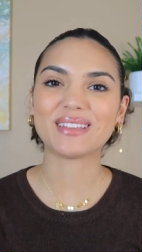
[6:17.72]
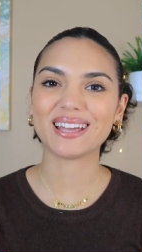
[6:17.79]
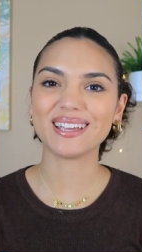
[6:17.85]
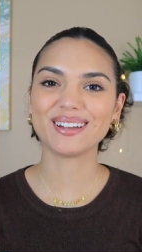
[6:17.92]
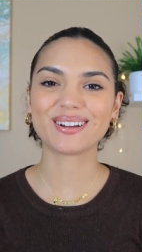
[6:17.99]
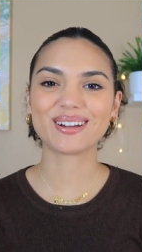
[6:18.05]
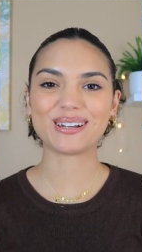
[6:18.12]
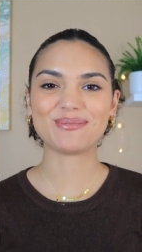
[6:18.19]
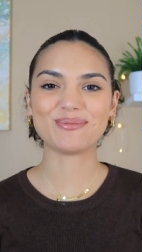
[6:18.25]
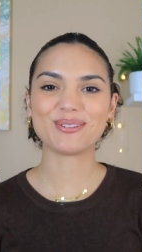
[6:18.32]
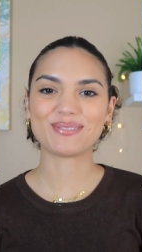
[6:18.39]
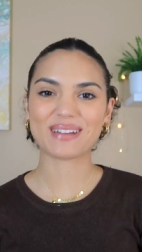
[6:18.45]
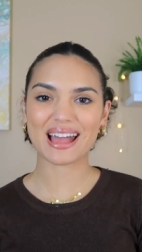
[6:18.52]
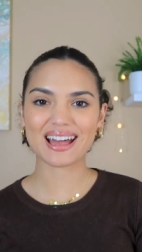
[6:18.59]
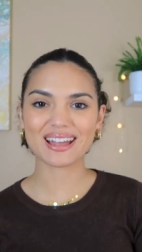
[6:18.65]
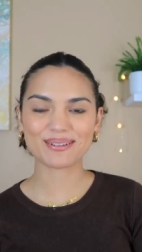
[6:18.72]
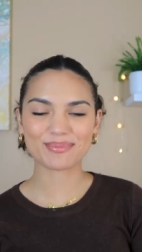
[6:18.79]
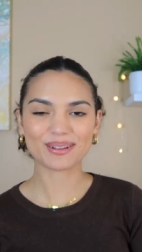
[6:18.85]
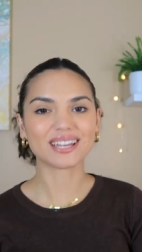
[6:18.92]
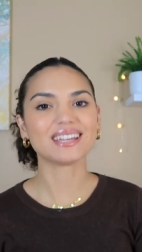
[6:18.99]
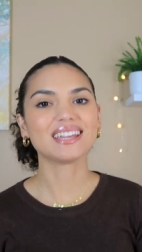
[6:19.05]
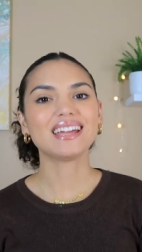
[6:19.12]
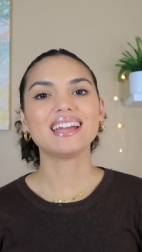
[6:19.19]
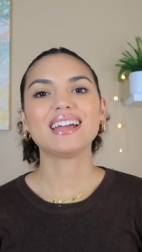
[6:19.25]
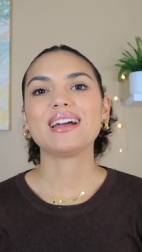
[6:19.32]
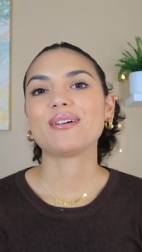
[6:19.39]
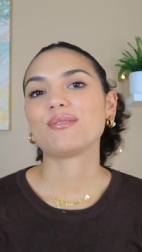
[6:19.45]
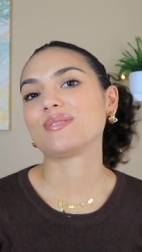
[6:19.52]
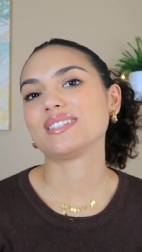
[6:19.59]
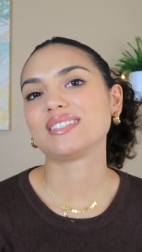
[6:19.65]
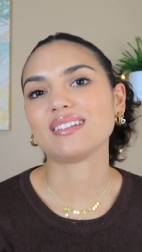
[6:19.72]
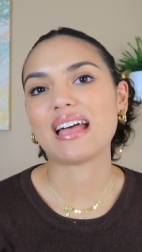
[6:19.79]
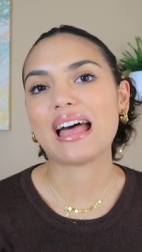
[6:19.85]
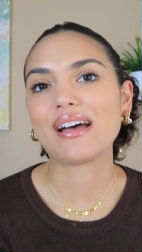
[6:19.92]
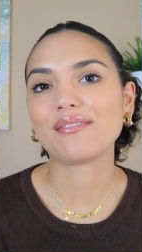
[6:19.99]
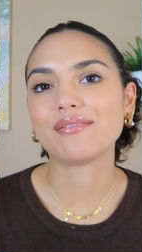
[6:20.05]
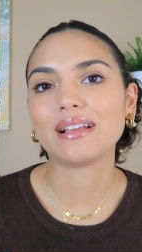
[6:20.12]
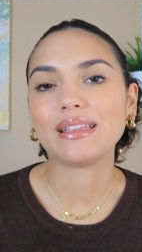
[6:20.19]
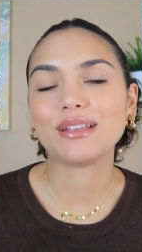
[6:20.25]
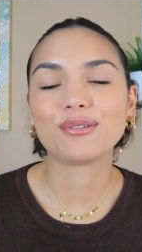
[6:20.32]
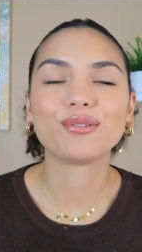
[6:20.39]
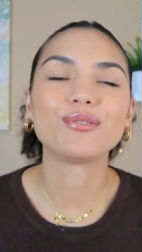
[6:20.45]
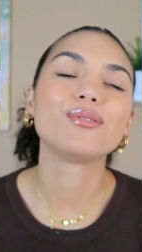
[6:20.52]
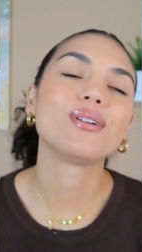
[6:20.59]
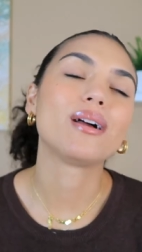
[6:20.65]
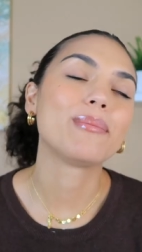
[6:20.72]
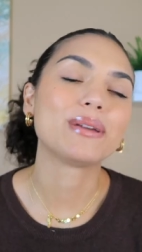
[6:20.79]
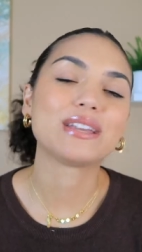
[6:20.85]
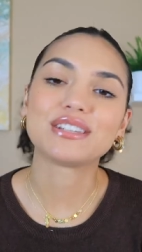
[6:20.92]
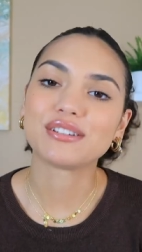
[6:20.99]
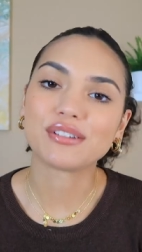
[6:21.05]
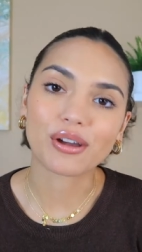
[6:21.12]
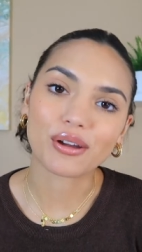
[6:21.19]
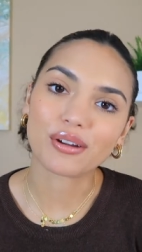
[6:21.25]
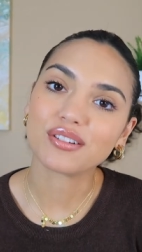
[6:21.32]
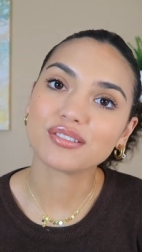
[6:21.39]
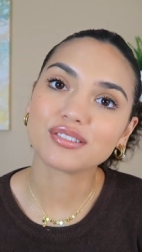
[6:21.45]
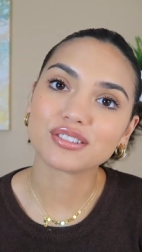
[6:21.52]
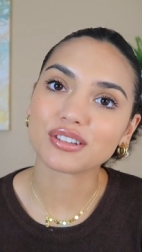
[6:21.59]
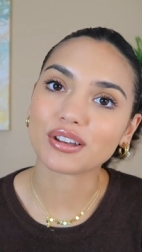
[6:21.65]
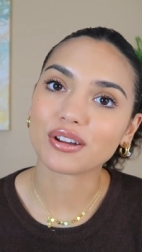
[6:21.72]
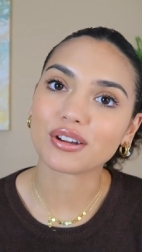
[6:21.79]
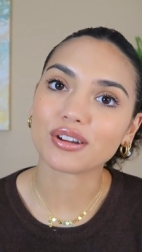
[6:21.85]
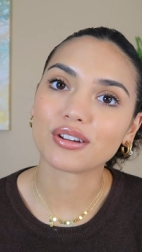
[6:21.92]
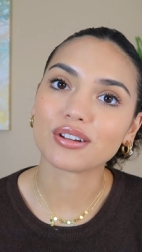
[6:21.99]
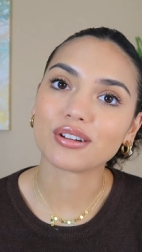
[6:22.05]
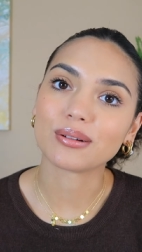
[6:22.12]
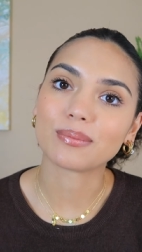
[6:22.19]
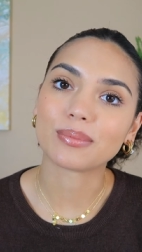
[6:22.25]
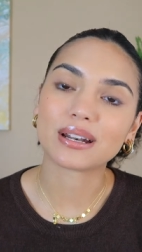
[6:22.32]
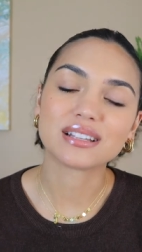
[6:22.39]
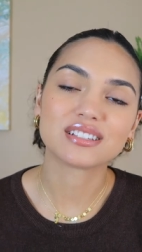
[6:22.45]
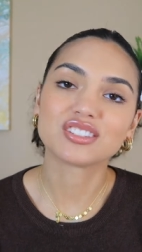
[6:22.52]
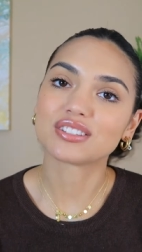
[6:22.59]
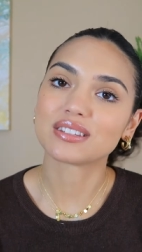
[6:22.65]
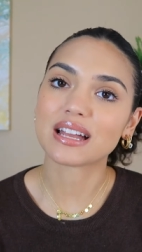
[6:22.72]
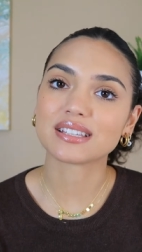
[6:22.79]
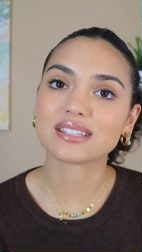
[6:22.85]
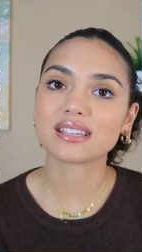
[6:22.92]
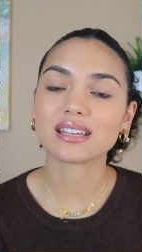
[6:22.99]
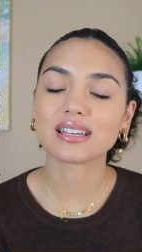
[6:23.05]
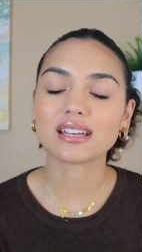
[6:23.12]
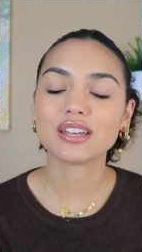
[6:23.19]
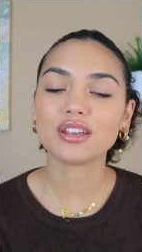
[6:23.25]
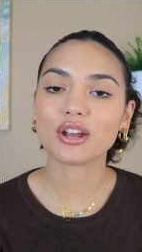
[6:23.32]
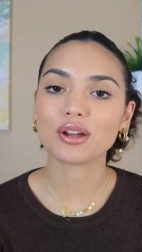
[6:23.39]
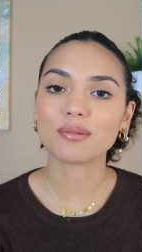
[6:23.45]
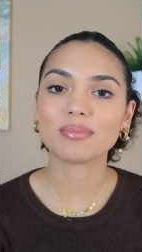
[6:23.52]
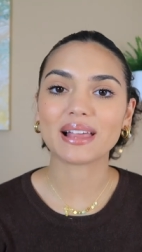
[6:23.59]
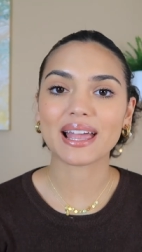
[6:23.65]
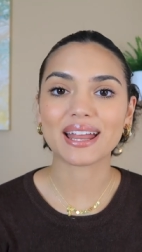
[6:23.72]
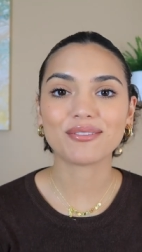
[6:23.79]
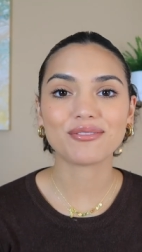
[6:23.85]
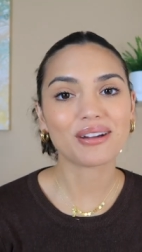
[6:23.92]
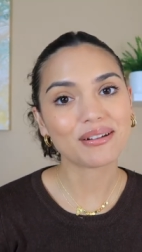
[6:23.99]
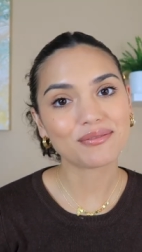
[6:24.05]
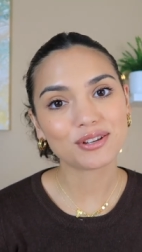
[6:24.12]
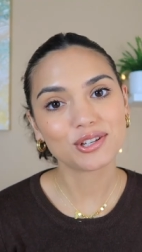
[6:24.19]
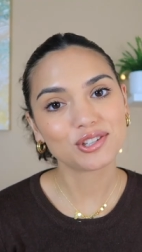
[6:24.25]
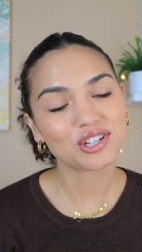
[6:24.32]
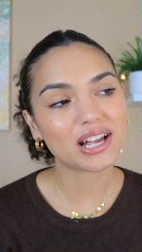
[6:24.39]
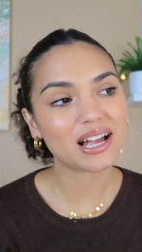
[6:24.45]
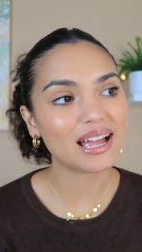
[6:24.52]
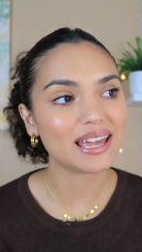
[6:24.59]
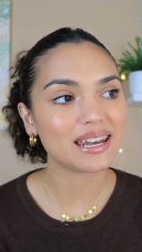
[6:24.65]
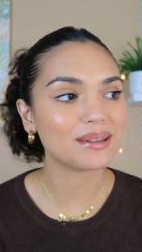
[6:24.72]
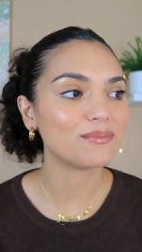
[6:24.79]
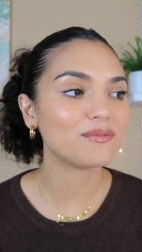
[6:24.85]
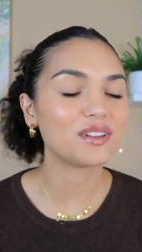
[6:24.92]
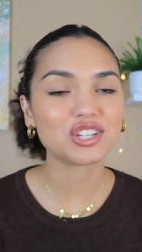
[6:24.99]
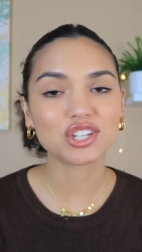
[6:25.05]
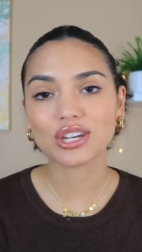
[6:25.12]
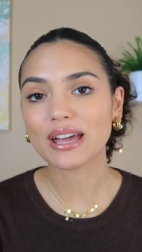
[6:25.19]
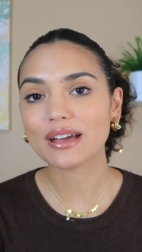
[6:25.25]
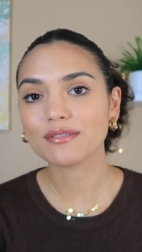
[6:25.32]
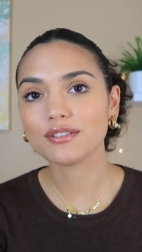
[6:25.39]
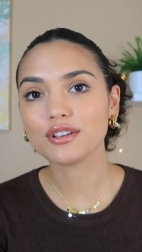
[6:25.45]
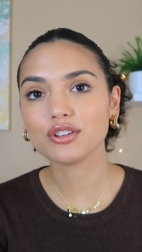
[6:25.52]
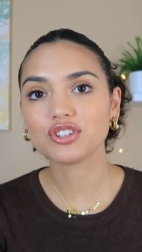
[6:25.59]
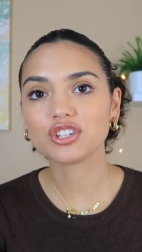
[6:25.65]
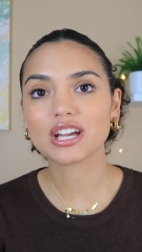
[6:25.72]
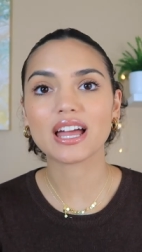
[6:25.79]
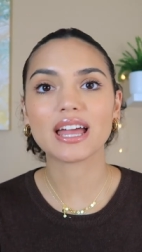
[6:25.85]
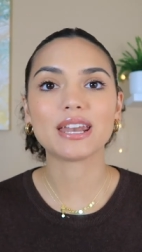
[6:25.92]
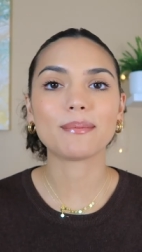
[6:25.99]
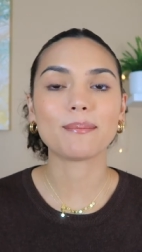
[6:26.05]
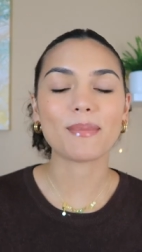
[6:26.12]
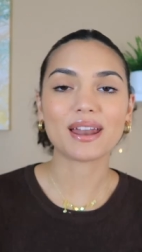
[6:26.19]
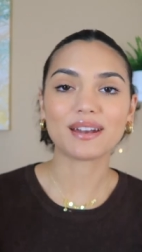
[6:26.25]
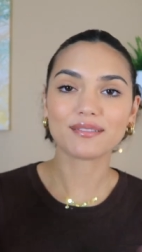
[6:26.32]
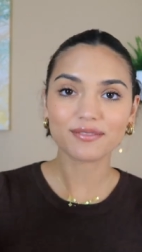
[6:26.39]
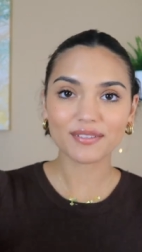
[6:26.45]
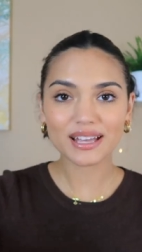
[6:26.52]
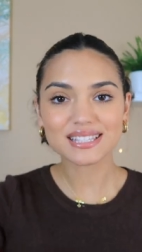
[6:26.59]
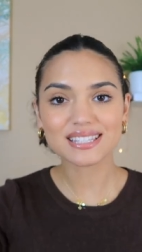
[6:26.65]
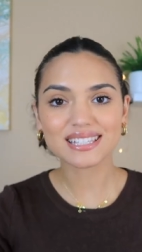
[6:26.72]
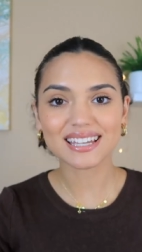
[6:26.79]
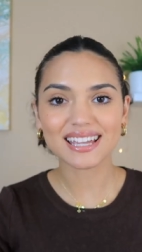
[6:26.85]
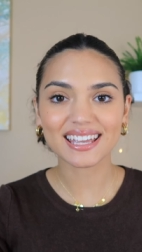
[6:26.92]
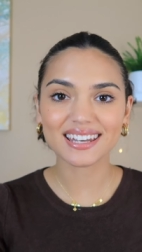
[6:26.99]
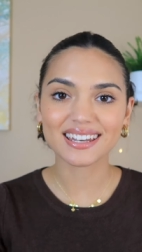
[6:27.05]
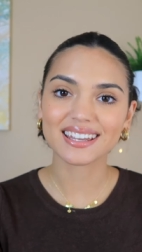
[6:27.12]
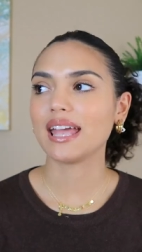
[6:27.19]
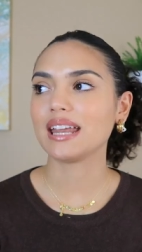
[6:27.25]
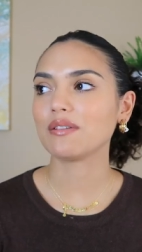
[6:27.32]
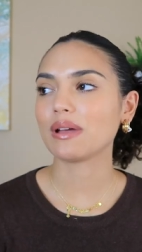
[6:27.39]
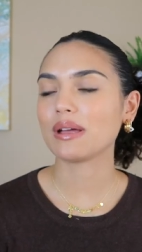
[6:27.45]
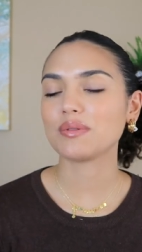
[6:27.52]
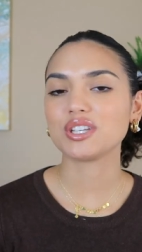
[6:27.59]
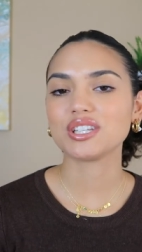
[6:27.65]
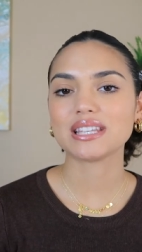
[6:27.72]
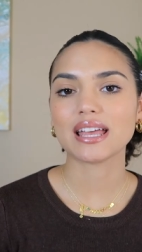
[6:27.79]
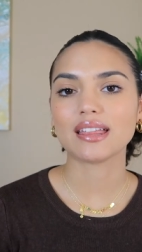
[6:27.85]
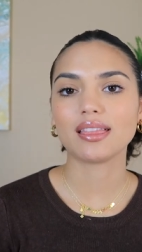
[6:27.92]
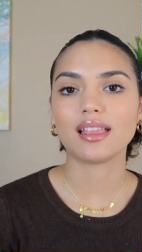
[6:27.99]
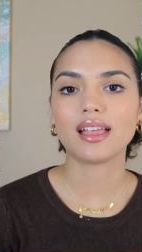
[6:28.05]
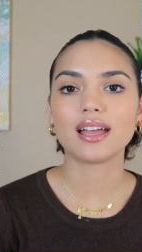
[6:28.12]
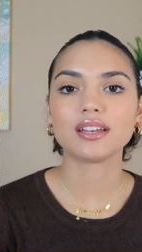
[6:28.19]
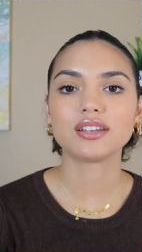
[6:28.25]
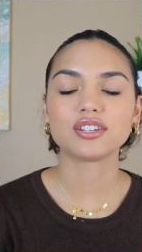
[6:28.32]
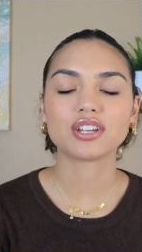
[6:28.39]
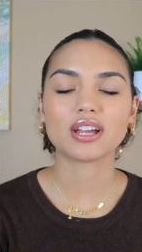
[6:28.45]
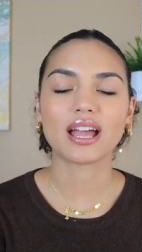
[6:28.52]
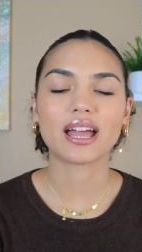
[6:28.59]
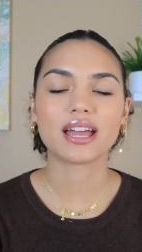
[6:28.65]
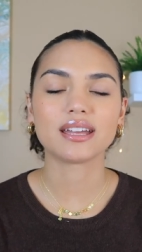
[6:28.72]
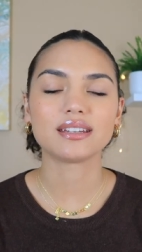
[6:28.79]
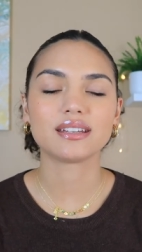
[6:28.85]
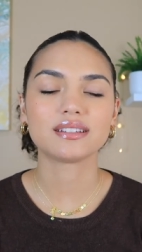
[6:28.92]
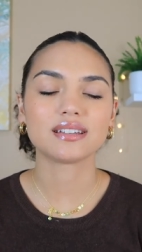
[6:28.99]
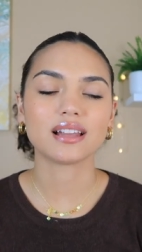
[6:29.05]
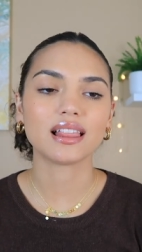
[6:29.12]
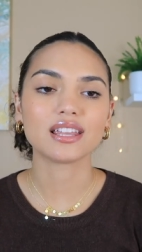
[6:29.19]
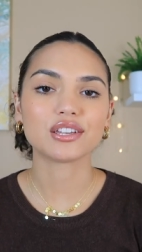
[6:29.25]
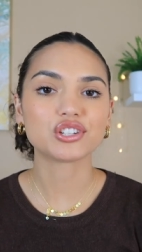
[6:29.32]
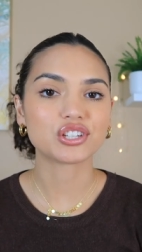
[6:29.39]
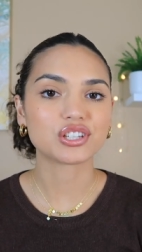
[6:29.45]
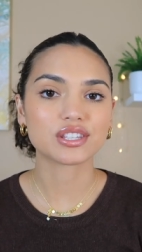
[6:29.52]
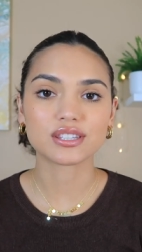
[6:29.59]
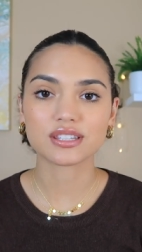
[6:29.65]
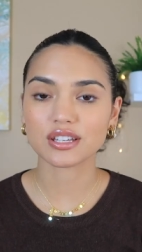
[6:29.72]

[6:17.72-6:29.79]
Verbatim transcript: that you're gonna move out but we still have a little a bit to go so but it's just nice to you know plan for our future and envision our future and manifest it anyway we just had lunch I had delicious